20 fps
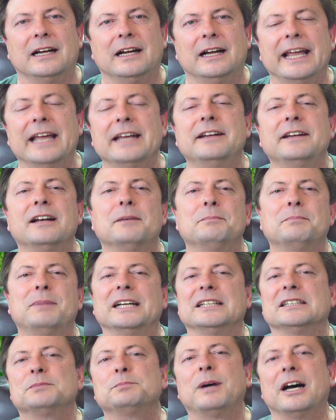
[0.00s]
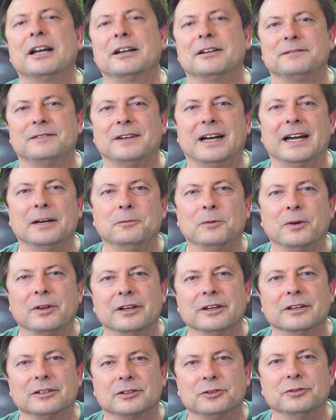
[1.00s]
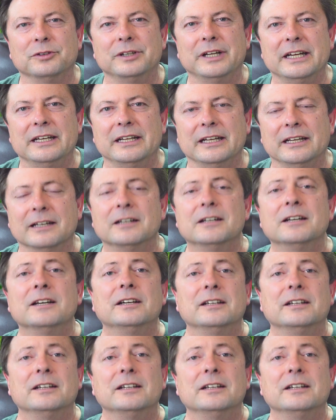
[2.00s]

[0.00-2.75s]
headed up by Spotify, where they're creating